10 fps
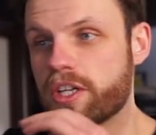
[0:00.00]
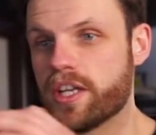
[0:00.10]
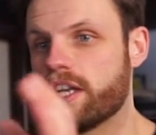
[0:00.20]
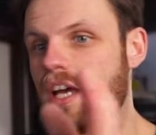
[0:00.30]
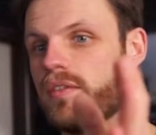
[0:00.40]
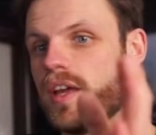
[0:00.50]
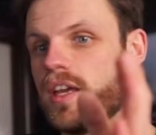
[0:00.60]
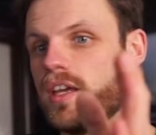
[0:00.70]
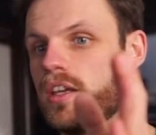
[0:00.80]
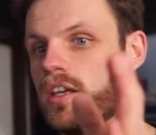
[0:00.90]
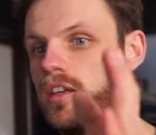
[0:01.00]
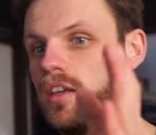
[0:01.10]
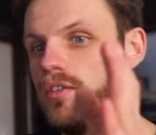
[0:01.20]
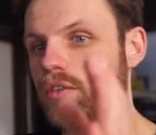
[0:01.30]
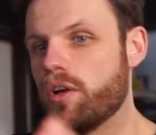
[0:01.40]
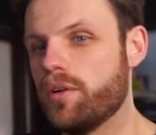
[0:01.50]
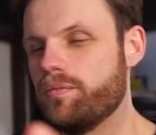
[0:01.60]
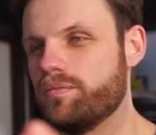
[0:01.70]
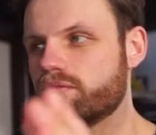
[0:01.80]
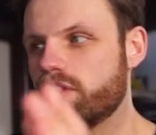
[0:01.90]
and then have either
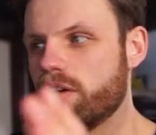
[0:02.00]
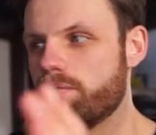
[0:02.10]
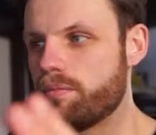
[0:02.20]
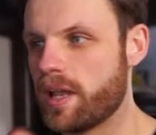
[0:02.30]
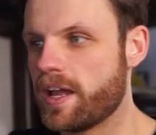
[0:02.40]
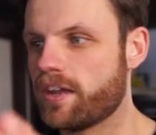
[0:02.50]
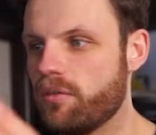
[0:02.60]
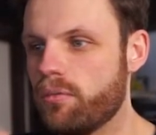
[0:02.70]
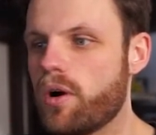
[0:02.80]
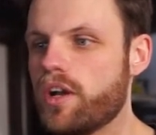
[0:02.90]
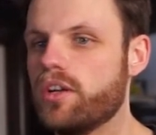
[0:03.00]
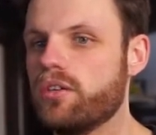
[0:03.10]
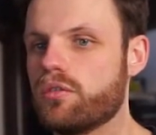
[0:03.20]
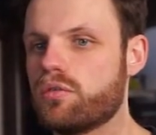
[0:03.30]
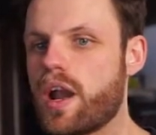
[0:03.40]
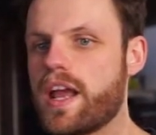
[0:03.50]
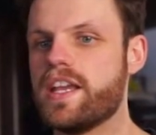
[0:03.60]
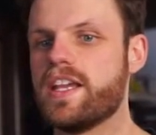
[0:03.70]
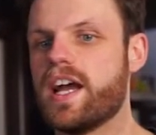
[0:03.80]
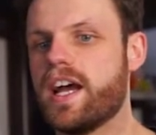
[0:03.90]
a black, white or grey
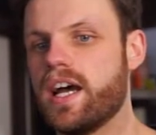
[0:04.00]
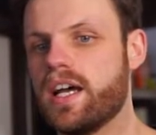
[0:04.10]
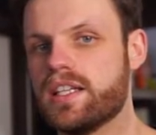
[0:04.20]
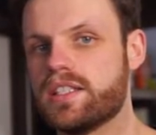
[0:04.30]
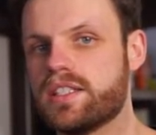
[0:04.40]
as